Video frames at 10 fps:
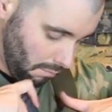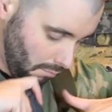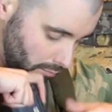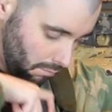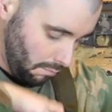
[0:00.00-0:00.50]
but I
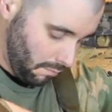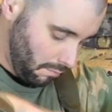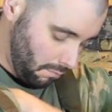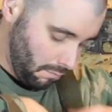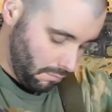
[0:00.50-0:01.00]
figured the
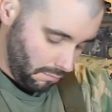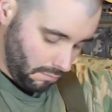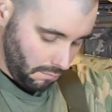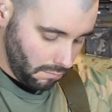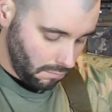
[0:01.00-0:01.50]
Molly on the side
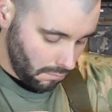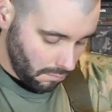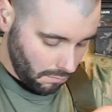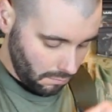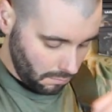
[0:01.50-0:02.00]
would be
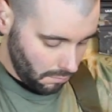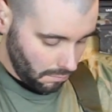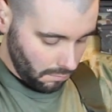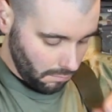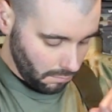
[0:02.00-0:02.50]
great for an
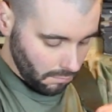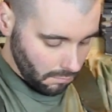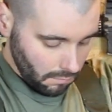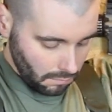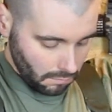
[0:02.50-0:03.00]
additional
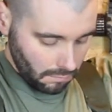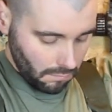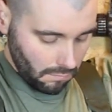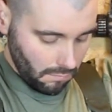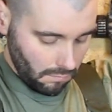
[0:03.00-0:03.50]
pouch to
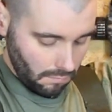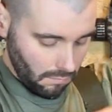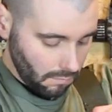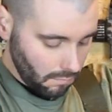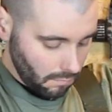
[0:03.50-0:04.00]
carry
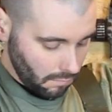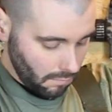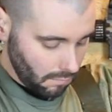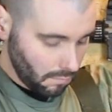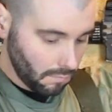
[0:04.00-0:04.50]
my
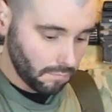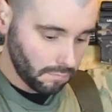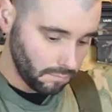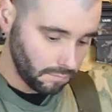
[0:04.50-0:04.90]
radio, a pouch to